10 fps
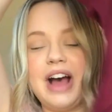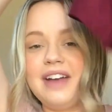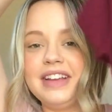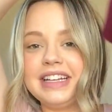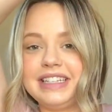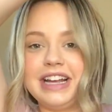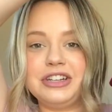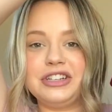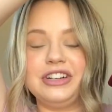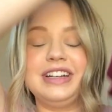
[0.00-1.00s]
having a tight
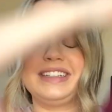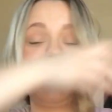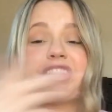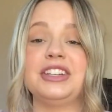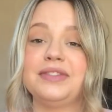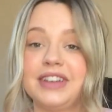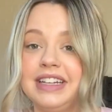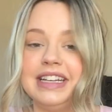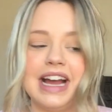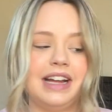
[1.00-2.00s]
shirt is actually
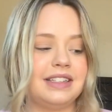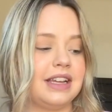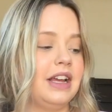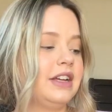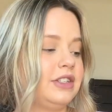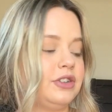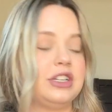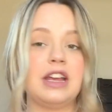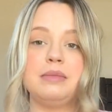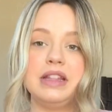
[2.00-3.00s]
really nice. So she
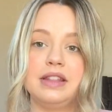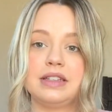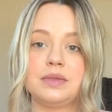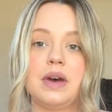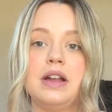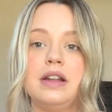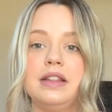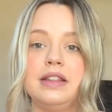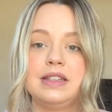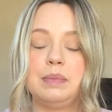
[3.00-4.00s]
gave me this one,
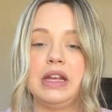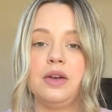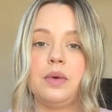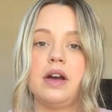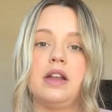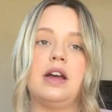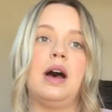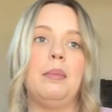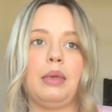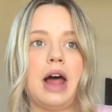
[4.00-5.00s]
this pink one,
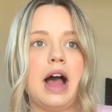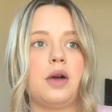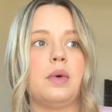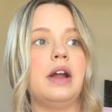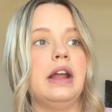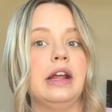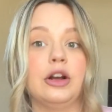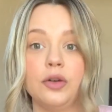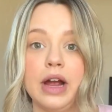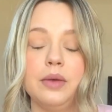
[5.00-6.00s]
a black one, and a
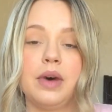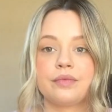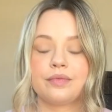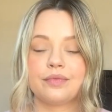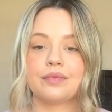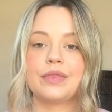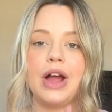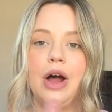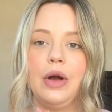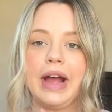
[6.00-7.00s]
gray one.
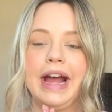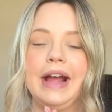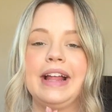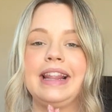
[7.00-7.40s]
Okay,